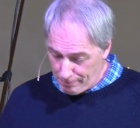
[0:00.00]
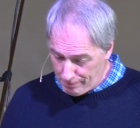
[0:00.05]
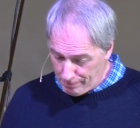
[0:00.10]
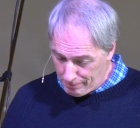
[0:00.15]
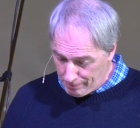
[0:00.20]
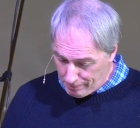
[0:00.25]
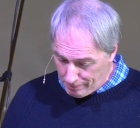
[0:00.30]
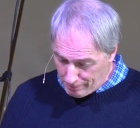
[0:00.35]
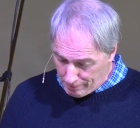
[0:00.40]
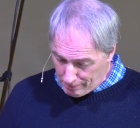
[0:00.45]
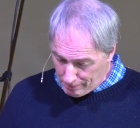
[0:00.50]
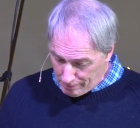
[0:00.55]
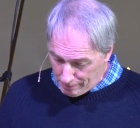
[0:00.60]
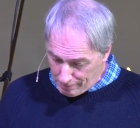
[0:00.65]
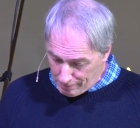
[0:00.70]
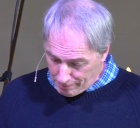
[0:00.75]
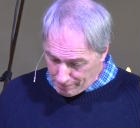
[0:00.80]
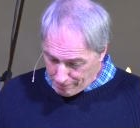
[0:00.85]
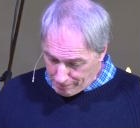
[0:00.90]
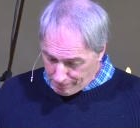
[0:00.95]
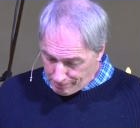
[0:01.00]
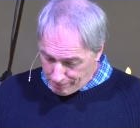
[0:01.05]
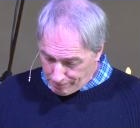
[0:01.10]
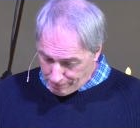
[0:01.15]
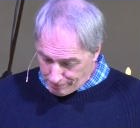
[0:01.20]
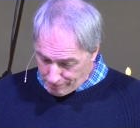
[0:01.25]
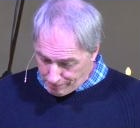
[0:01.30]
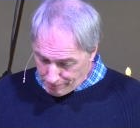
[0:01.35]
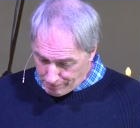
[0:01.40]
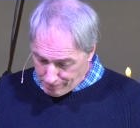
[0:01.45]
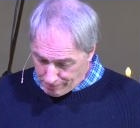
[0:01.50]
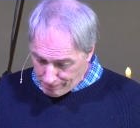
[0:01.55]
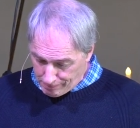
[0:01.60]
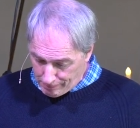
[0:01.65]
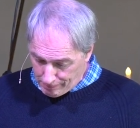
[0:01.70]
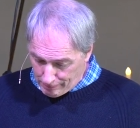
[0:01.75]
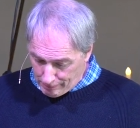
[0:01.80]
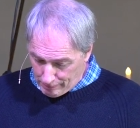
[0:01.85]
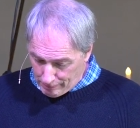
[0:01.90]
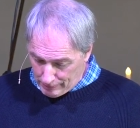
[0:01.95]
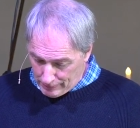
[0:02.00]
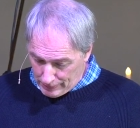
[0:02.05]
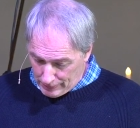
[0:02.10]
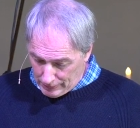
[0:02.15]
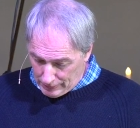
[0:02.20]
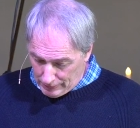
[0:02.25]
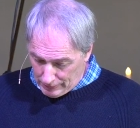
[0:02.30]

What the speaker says: (silence)